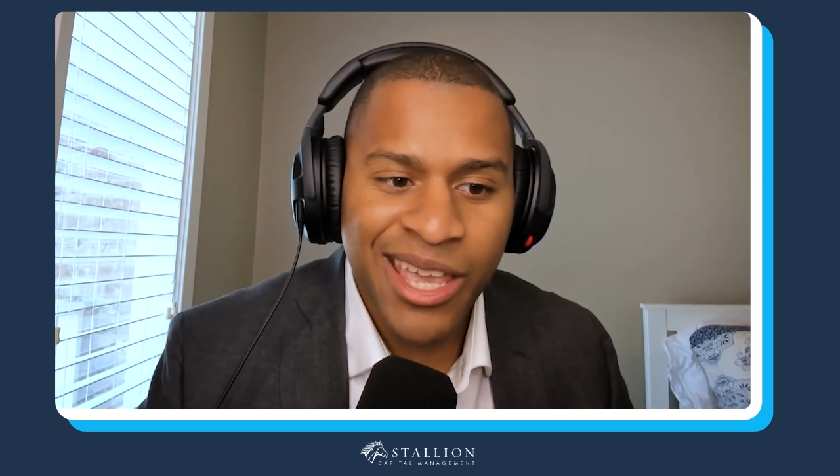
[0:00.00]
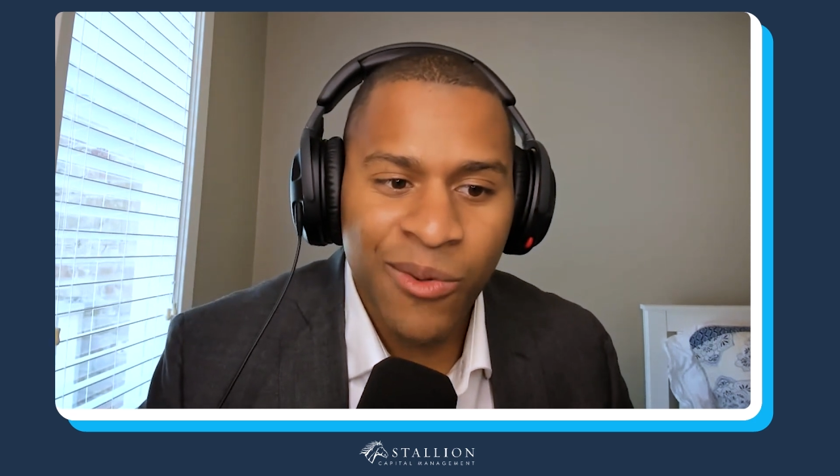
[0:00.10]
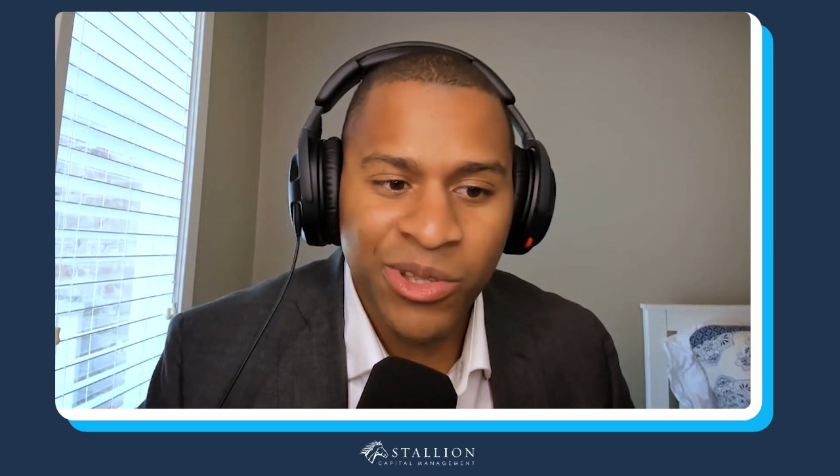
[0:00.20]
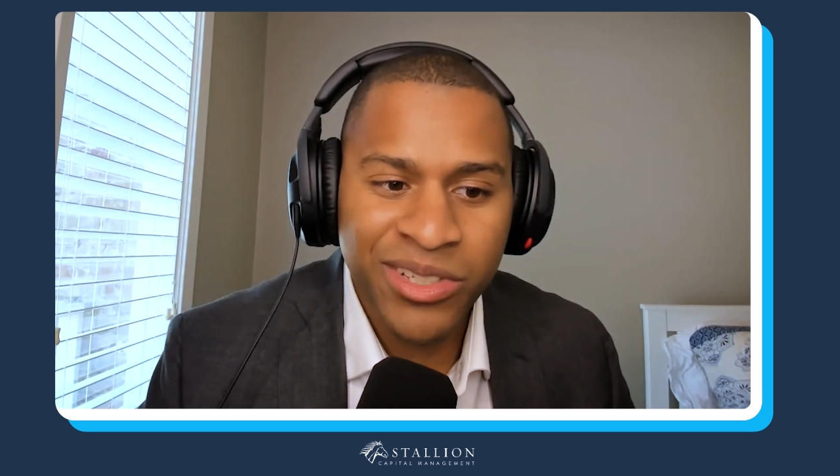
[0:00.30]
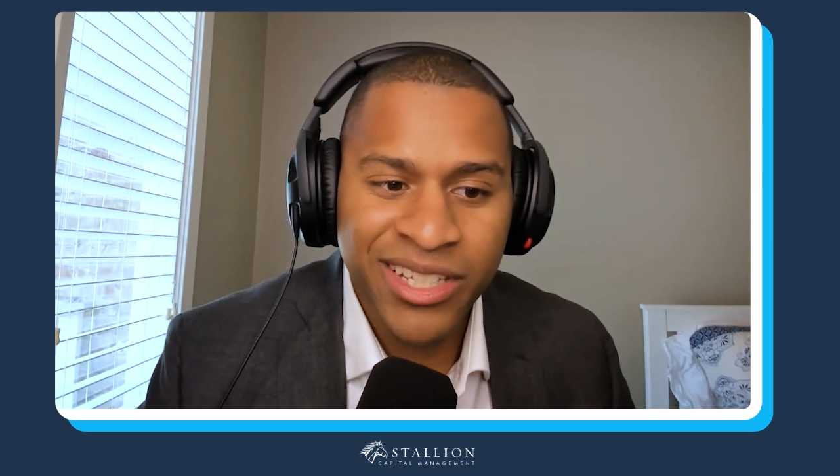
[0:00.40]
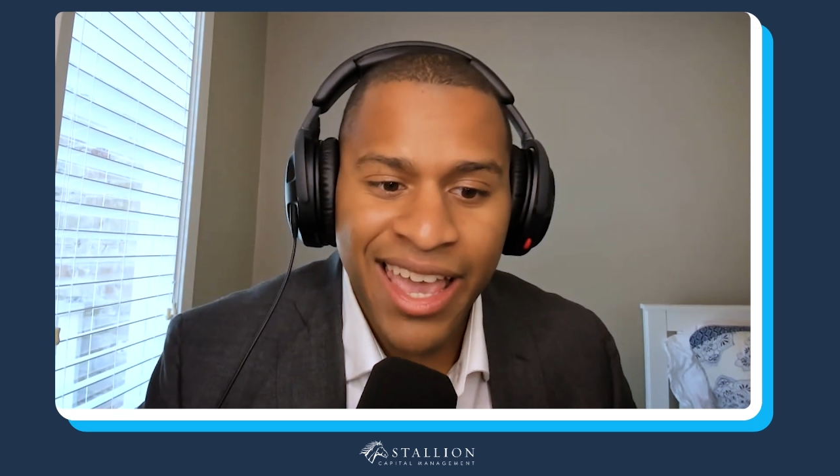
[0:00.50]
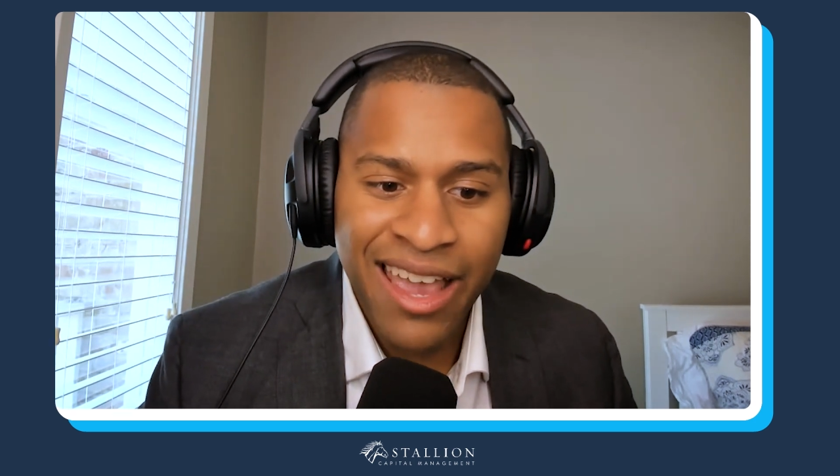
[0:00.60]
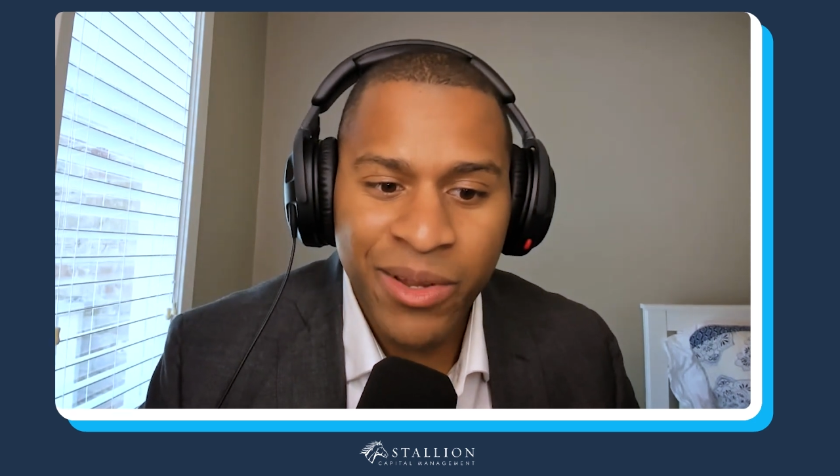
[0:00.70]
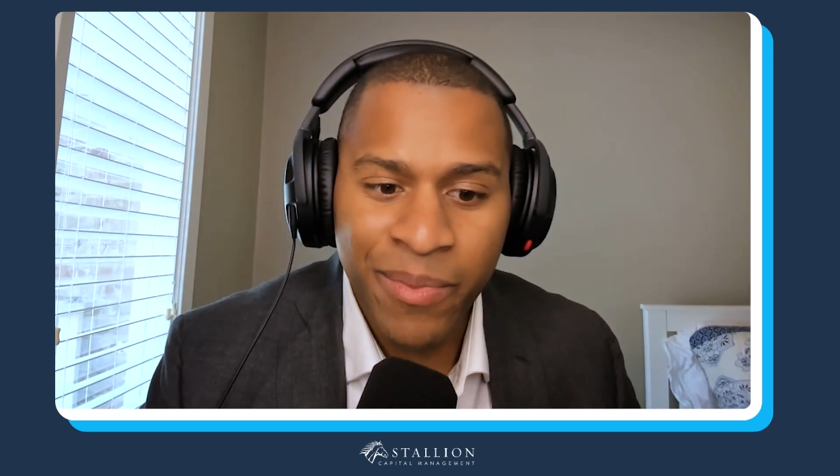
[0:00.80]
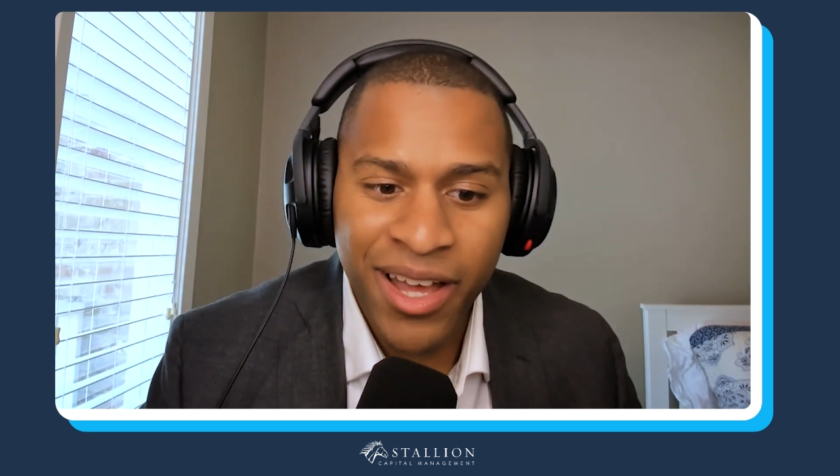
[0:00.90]
and we'll see
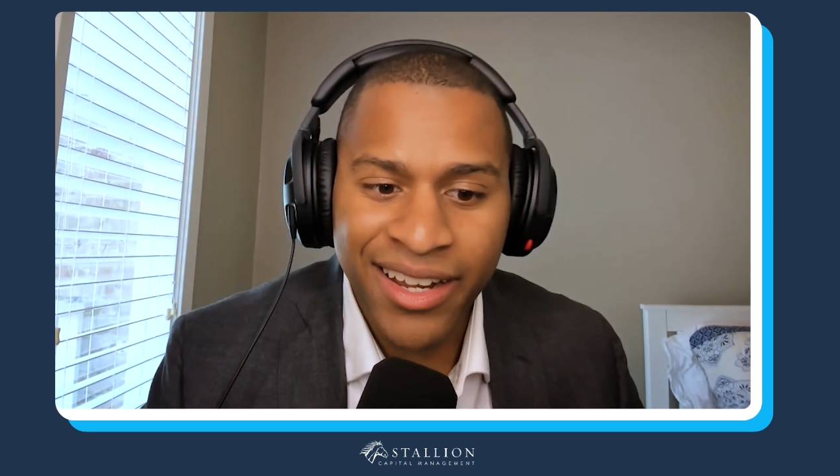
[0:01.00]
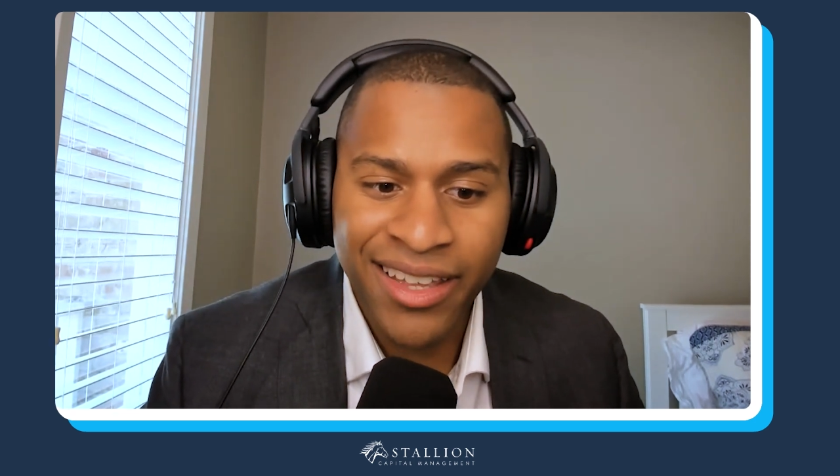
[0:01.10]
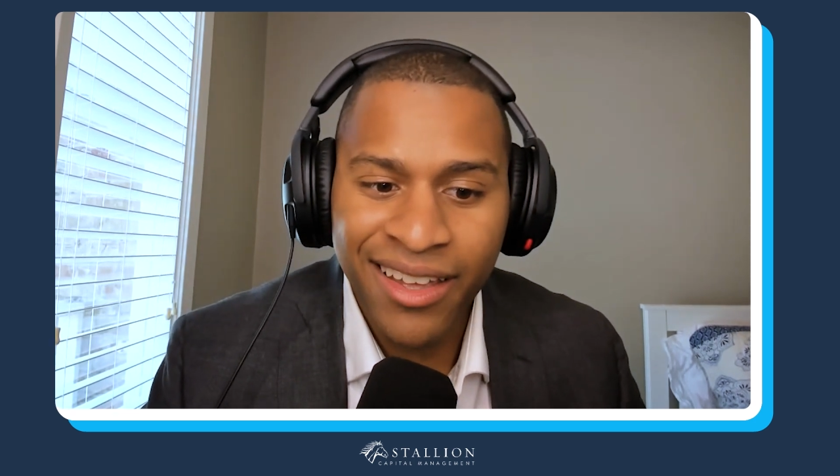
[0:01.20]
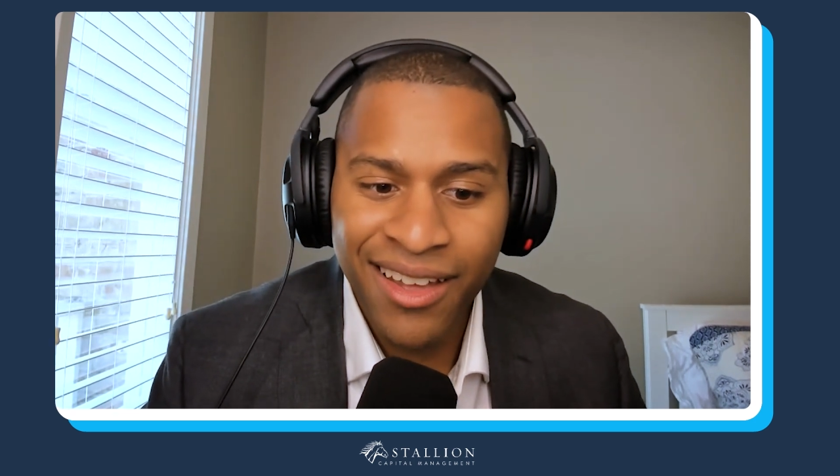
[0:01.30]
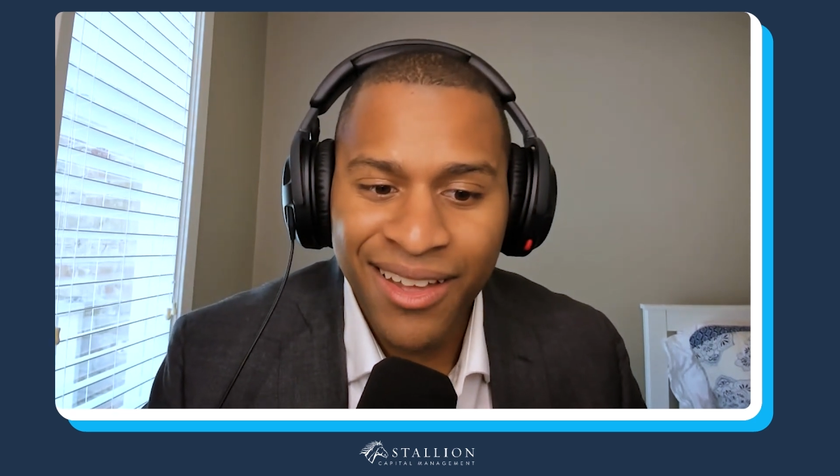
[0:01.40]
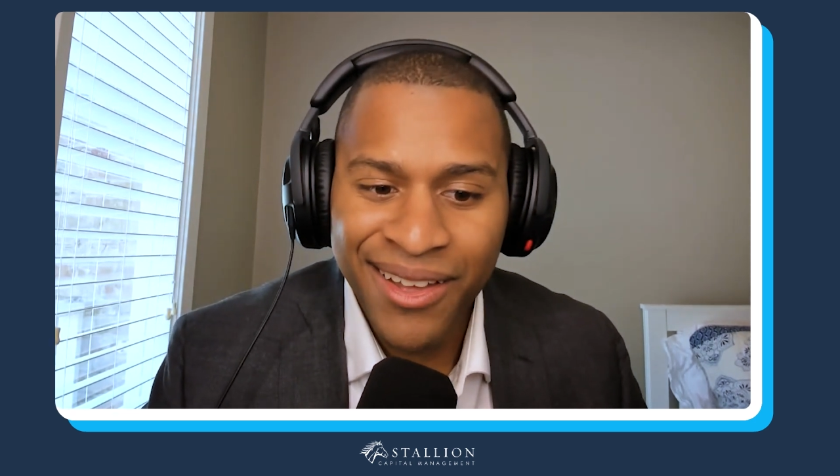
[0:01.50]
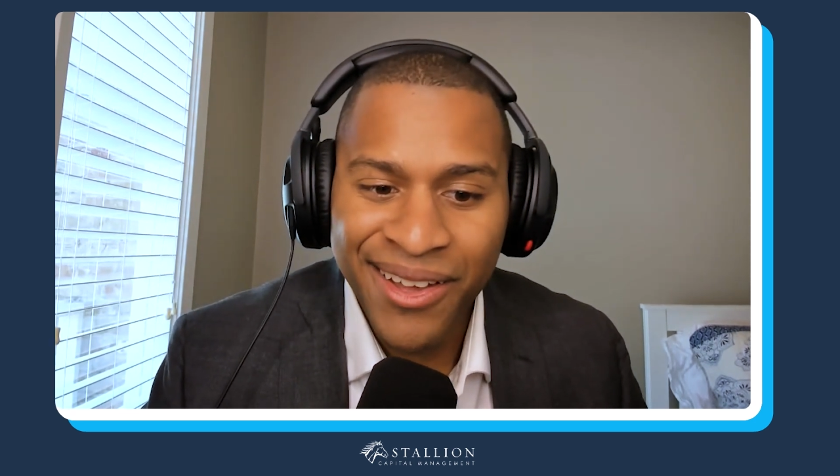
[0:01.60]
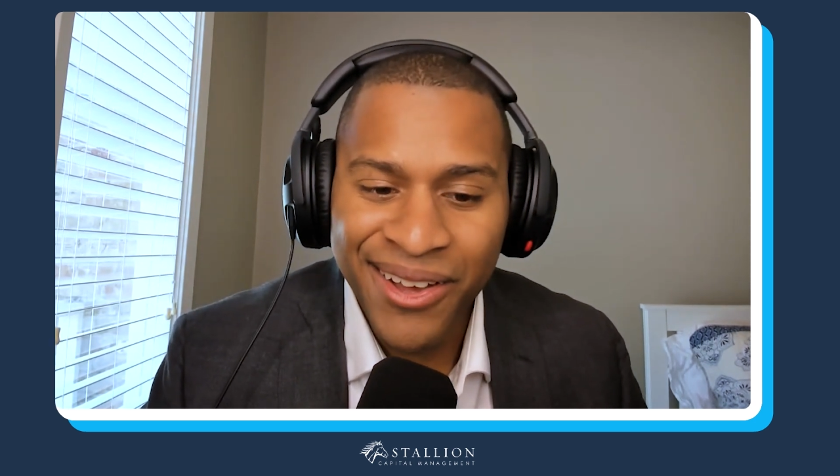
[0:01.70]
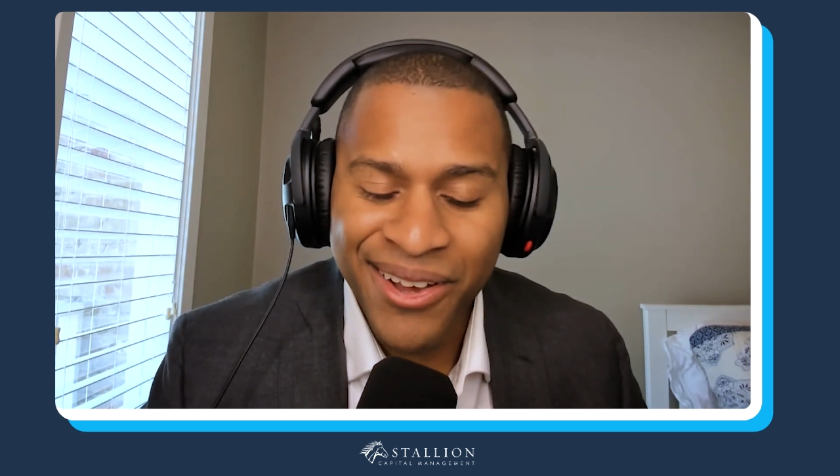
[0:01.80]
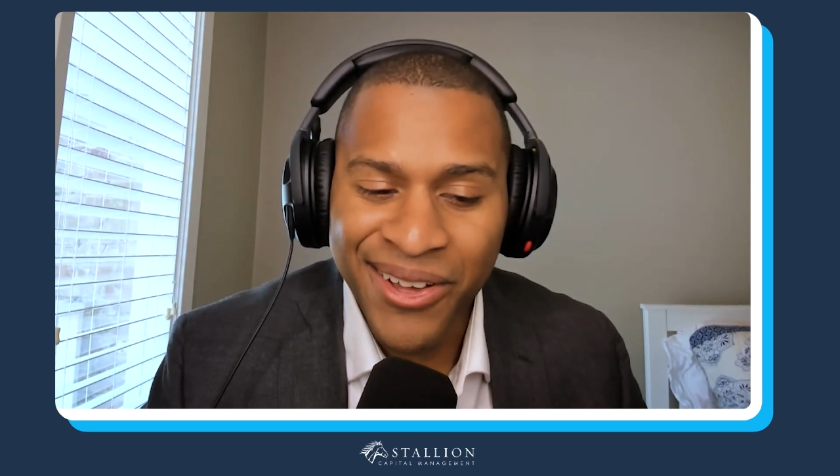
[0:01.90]
everybody
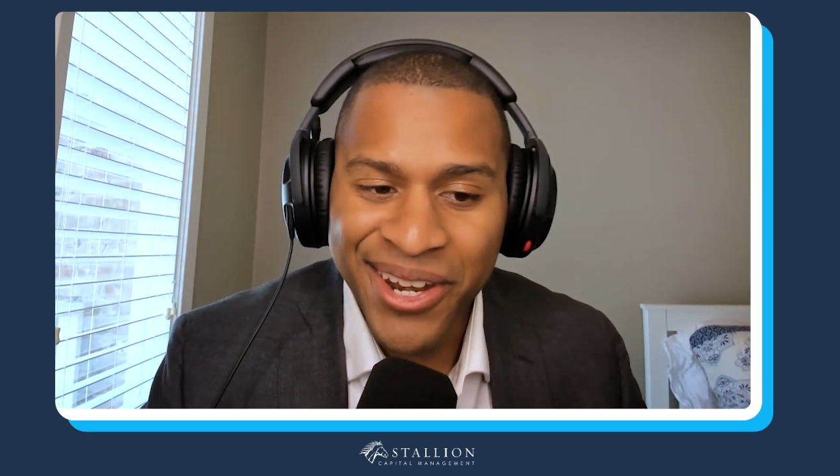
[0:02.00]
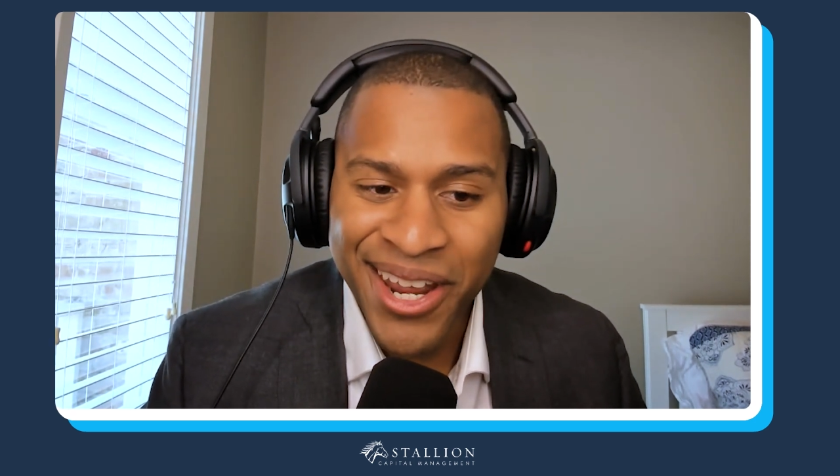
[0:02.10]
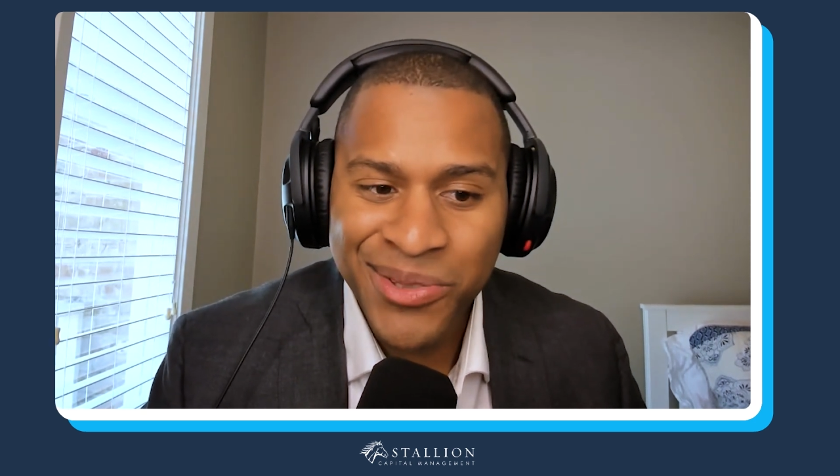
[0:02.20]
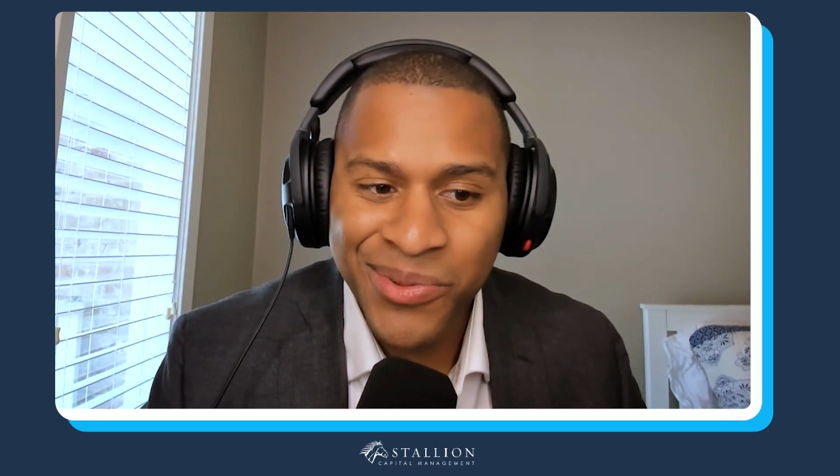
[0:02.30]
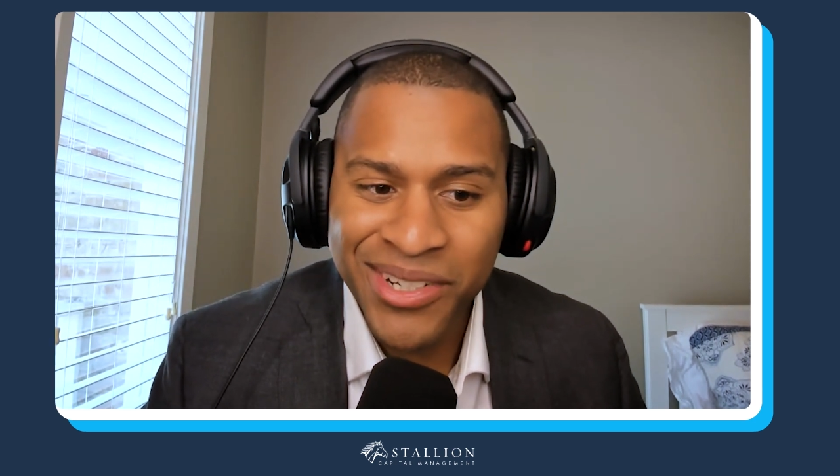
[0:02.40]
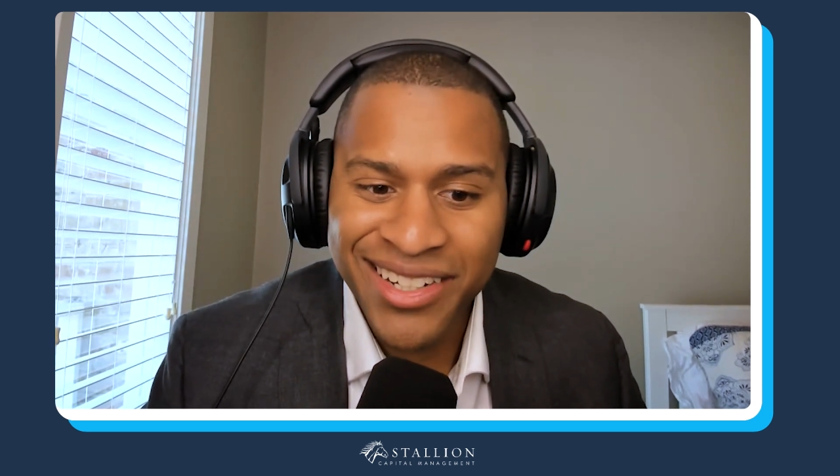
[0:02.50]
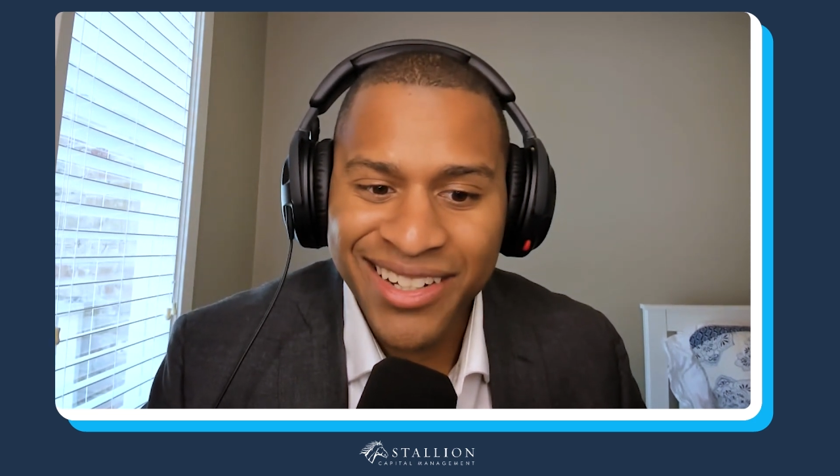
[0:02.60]
on the next one.